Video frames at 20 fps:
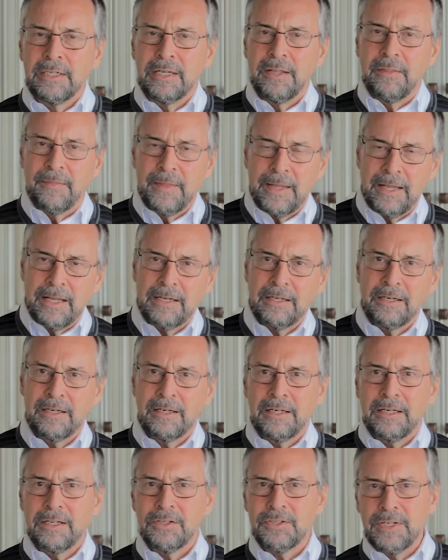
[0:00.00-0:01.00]
That
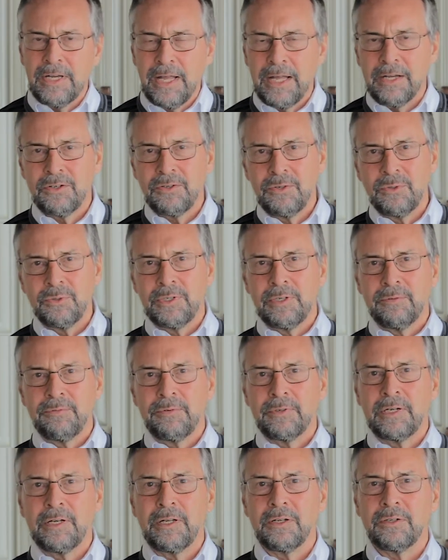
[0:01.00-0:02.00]
is not too
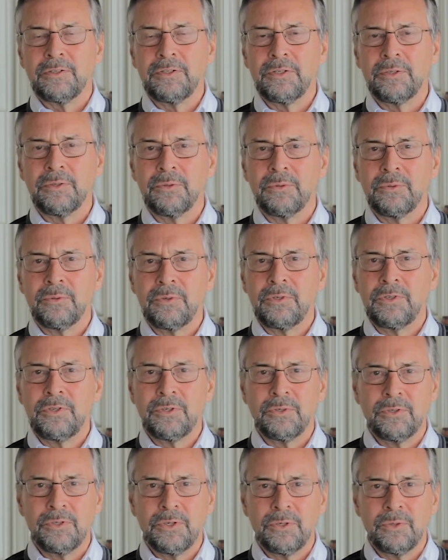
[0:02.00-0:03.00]
difficult
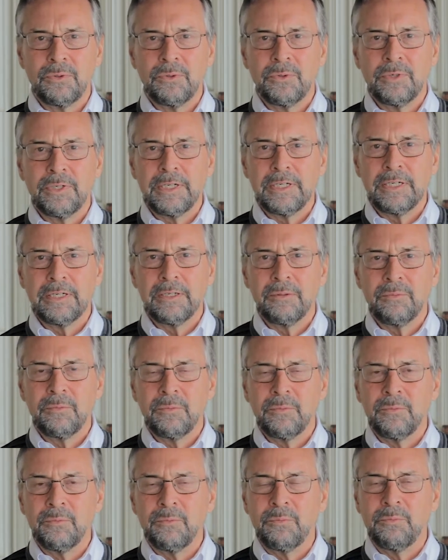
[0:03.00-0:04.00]
to do,
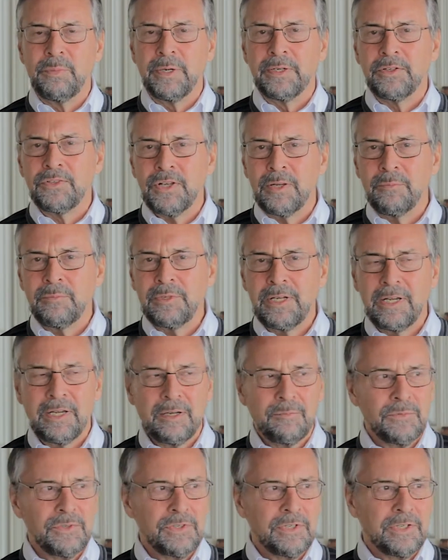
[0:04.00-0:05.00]
but
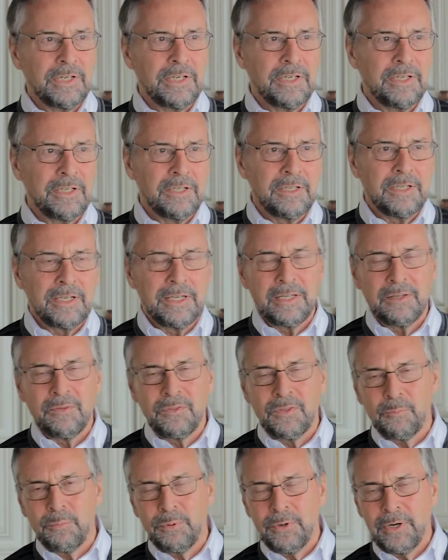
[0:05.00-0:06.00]
sometimes
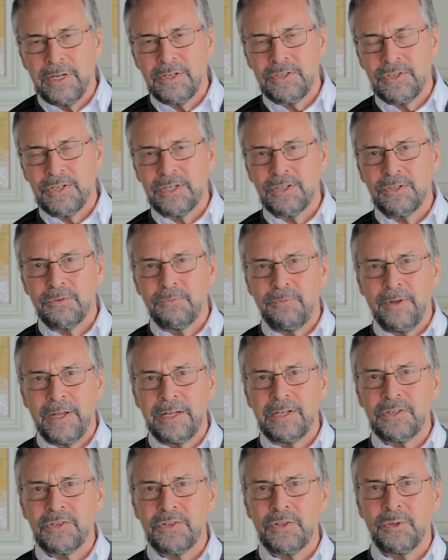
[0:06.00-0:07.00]
the process
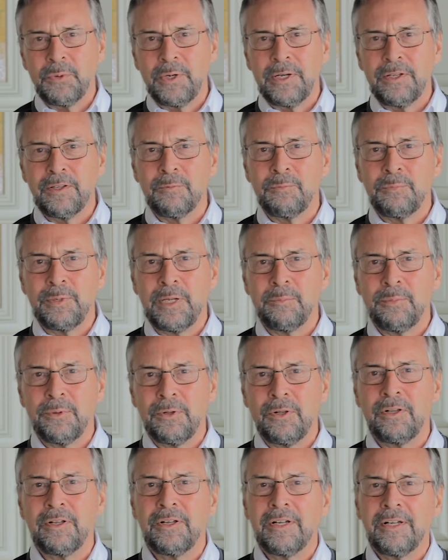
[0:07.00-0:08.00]
fights the way that
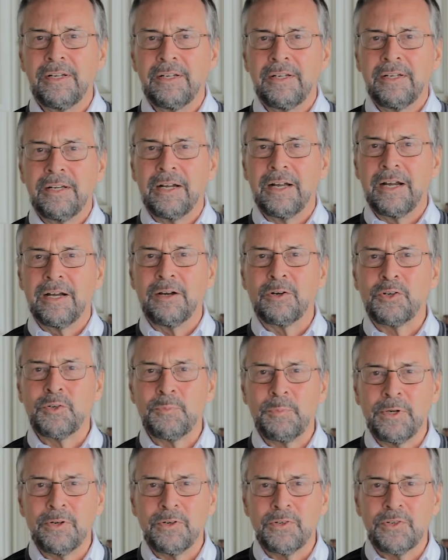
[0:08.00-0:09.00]
people are
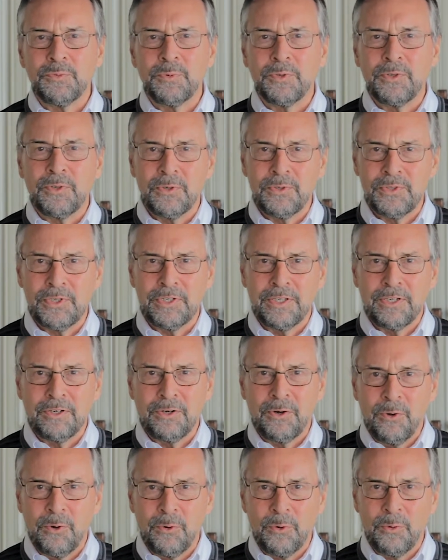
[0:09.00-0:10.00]
experienced with using their
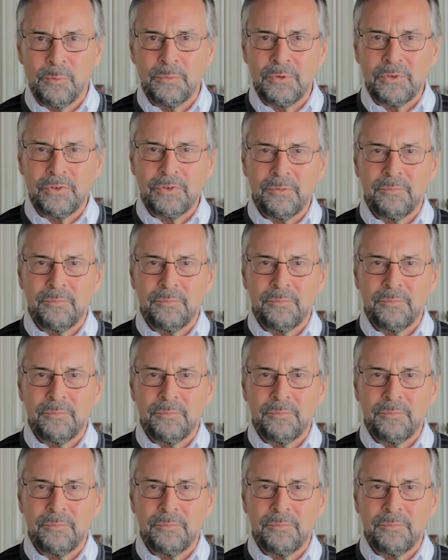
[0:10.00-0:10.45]
homes.